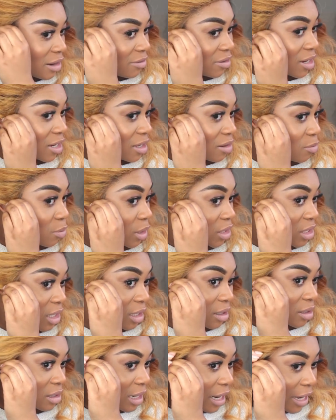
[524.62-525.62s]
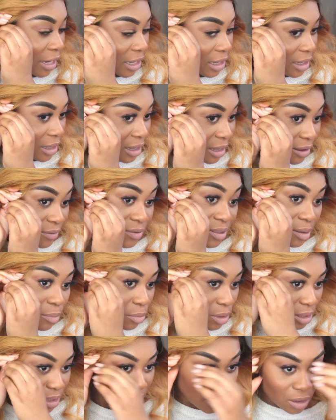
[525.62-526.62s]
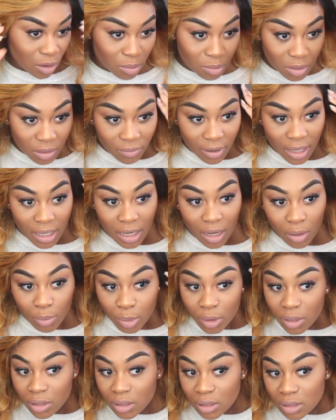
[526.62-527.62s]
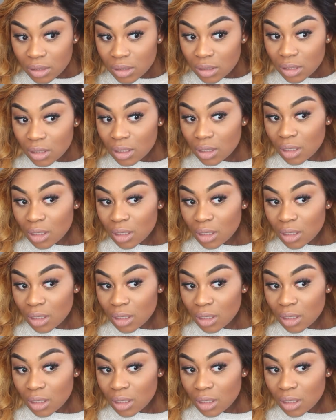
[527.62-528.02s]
I really wish I could like have someone to help me right now, because